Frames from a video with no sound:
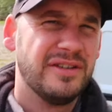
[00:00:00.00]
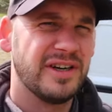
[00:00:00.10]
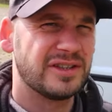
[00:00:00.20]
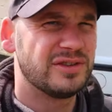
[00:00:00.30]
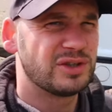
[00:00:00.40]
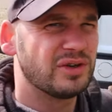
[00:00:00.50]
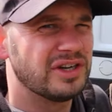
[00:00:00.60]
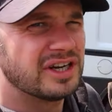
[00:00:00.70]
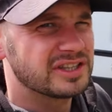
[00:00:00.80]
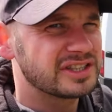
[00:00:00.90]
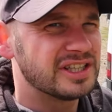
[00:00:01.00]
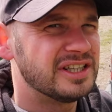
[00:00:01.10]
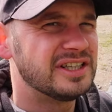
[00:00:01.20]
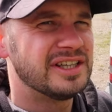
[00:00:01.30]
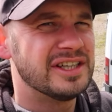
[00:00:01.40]
Thanks for joining us.
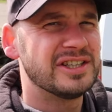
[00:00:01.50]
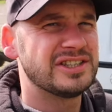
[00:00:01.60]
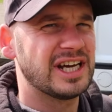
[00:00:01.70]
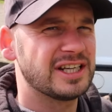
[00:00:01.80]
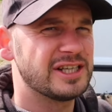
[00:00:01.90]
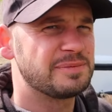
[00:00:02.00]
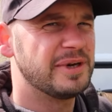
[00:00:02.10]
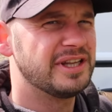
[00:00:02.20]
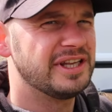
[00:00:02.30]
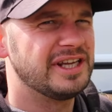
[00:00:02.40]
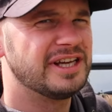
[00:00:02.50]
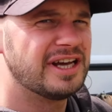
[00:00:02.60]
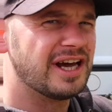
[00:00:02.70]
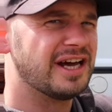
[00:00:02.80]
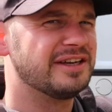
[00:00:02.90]
Sadly, it's been the
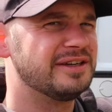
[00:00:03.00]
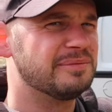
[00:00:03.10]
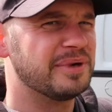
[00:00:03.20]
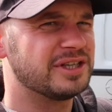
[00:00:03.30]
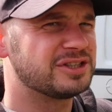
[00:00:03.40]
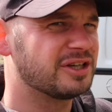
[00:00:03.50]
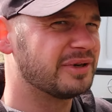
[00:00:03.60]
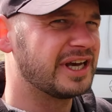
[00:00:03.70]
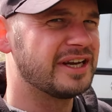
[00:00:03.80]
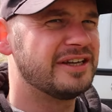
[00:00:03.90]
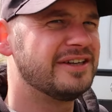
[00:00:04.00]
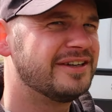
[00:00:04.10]
Andy and Ben show again.